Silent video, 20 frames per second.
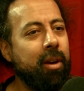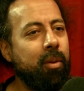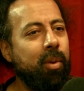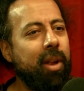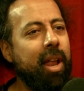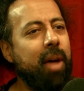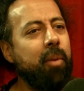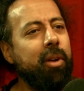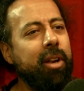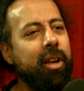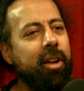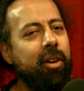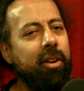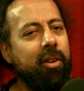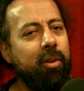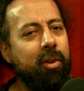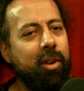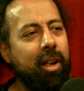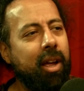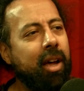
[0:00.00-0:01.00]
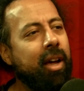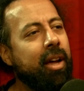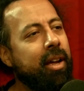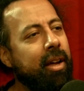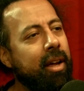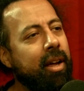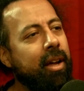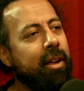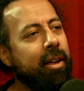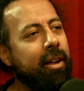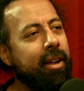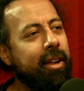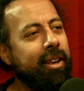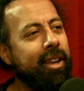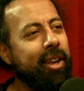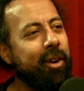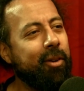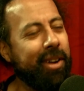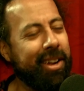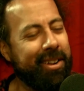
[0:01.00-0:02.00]
Well, I want to go to an
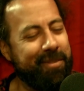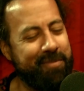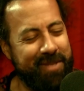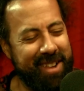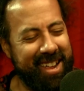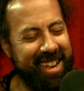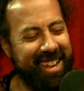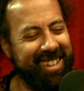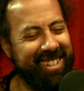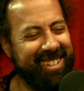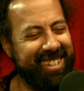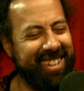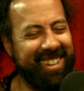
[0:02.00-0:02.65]
earring place.